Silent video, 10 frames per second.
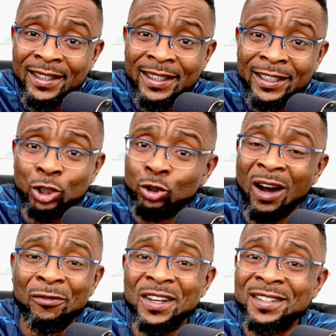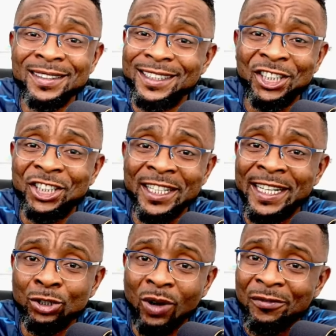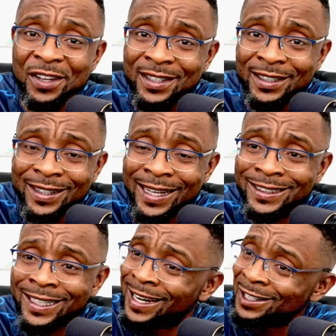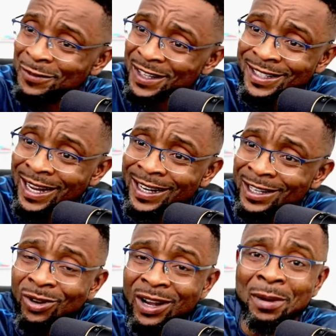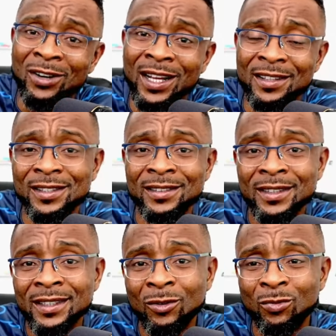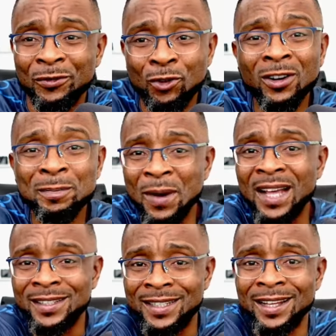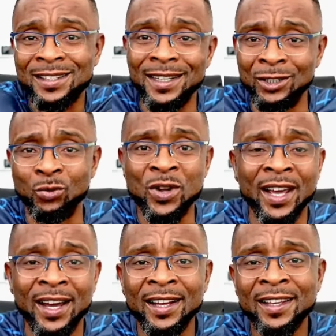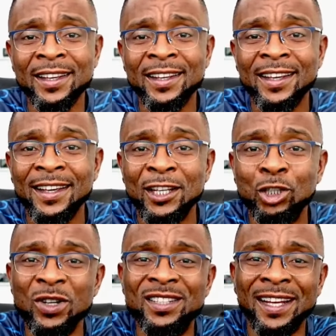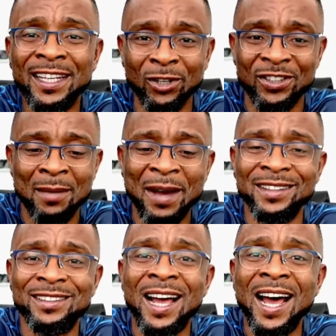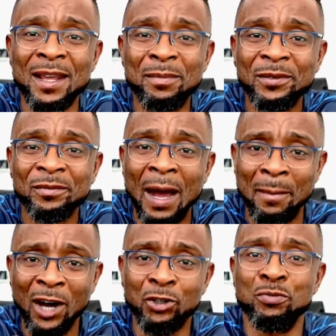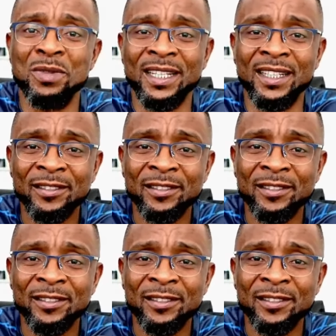you are facing the shege you are facing in Nigeria. Let's face that. Let's talk about that. We've gone past that stage where you will take your time and time about me.